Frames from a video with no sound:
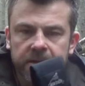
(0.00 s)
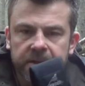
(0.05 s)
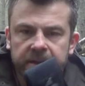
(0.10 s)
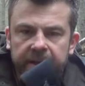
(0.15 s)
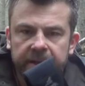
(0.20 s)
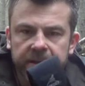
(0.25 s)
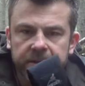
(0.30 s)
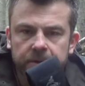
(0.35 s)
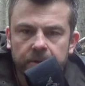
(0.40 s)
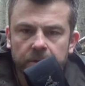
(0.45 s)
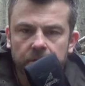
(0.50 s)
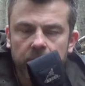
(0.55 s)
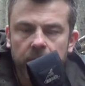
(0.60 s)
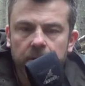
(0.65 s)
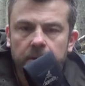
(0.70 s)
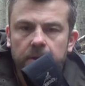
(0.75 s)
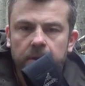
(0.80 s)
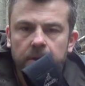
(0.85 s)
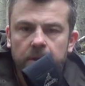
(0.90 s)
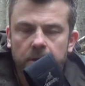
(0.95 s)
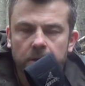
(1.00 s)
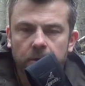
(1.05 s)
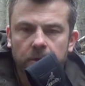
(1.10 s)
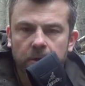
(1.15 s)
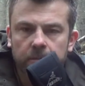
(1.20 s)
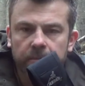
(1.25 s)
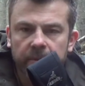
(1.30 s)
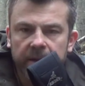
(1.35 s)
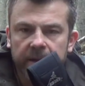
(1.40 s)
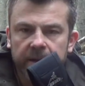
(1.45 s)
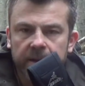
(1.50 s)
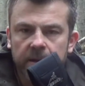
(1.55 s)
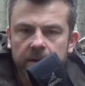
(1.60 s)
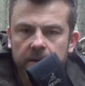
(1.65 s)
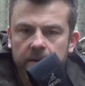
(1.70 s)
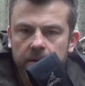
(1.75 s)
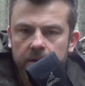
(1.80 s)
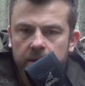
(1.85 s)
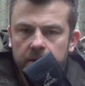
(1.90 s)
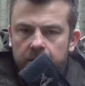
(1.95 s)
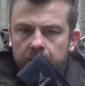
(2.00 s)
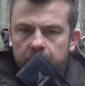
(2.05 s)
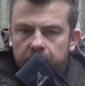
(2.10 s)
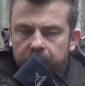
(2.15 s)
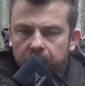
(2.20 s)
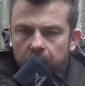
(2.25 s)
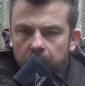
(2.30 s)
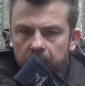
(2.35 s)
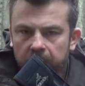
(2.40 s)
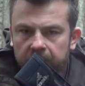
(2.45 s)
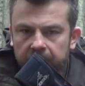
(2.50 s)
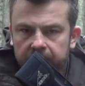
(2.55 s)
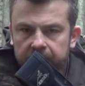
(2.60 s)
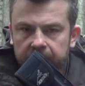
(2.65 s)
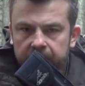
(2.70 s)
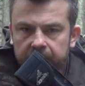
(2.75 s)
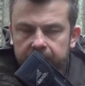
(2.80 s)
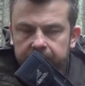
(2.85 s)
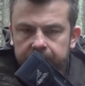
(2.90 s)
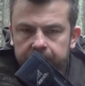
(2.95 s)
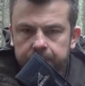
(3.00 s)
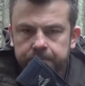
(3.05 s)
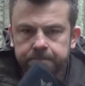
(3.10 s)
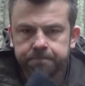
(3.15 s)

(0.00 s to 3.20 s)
Gator lockback folding knife.